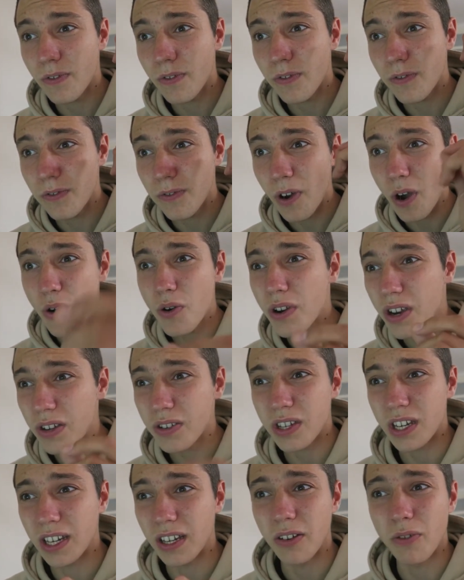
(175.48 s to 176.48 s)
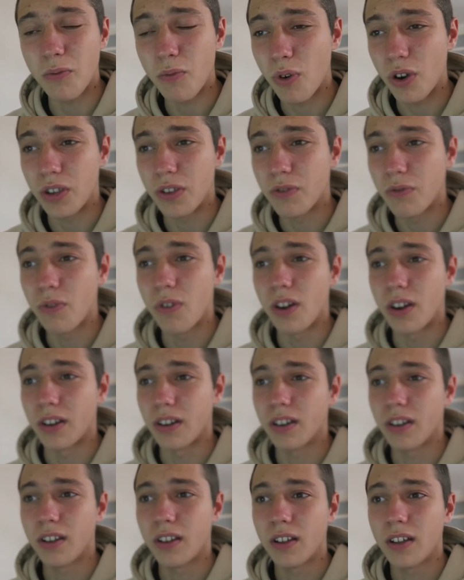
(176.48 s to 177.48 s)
focusing on what you want.